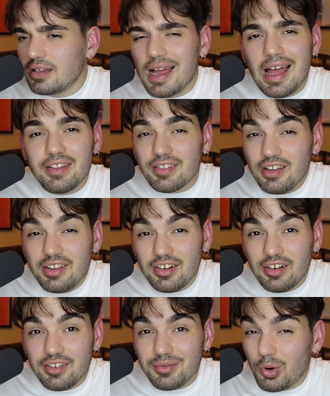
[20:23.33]
as
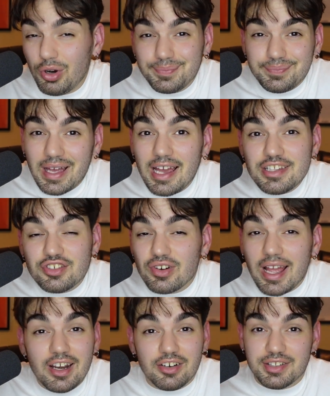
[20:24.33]
listeners or as
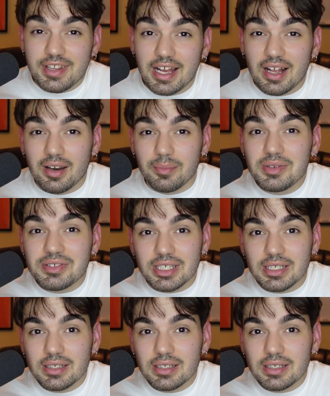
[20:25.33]
creators of that kind of music.